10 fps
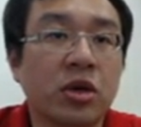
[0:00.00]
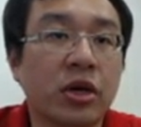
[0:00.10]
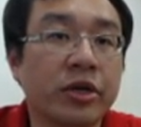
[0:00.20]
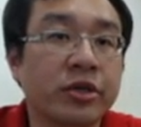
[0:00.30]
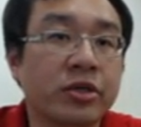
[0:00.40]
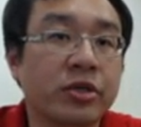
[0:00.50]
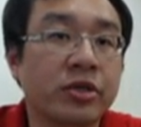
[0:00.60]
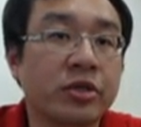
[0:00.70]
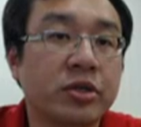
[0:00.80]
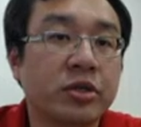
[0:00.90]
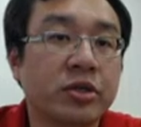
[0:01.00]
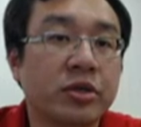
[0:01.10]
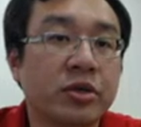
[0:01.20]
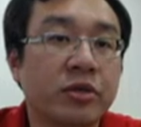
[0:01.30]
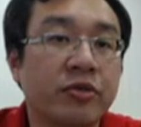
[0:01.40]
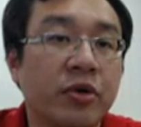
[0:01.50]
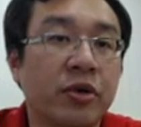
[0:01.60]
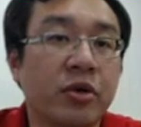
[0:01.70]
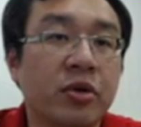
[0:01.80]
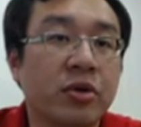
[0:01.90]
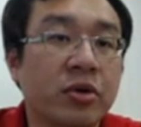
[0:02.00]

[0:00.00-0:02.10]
h4,